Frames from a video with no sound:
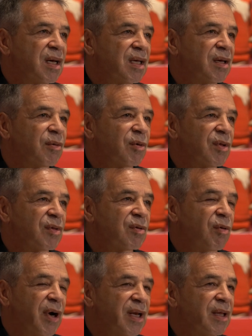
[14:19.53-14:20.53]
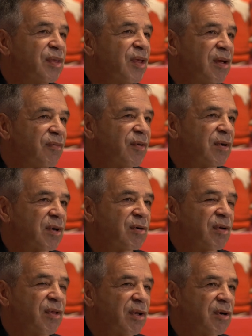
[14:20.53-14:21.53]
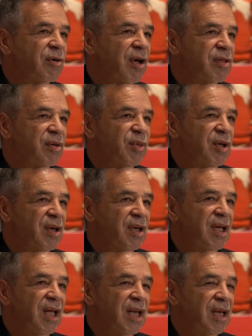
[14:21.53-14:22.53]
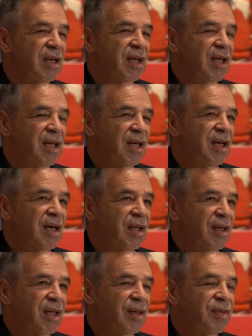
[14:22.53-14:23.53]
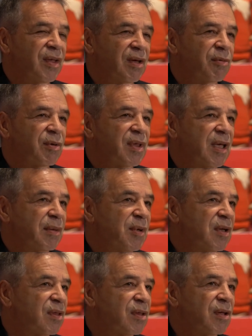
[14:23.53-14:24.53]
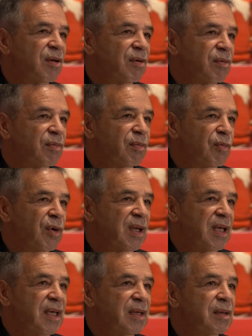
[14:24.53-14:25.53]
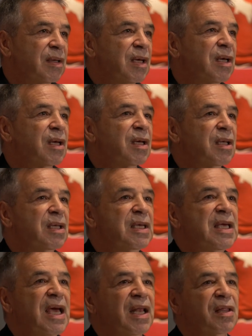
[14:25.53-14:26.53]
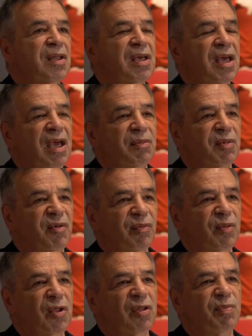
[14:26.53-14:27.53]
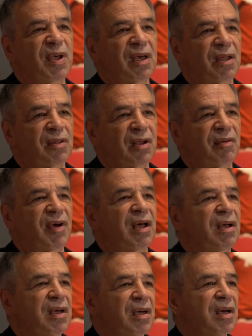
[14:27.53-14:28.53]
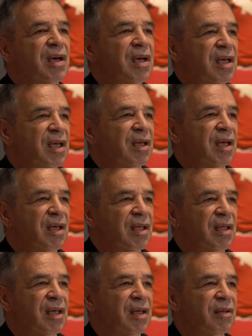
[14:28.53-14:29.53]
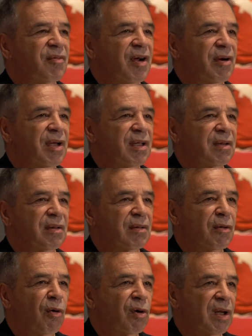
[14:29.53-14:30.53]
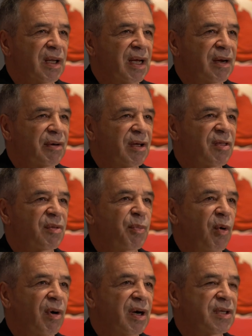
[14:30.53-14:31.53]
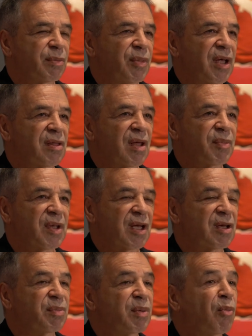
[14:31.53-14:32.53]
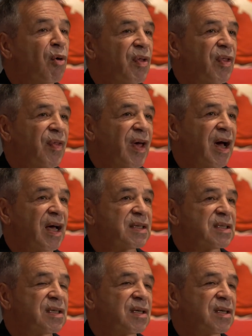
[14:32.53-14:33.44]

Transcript: It was quite a thing for the lacrosse community, and I think it was the impetus to really getting the game from just being a sort of a, a, a very local area sport to being something that could be more than that.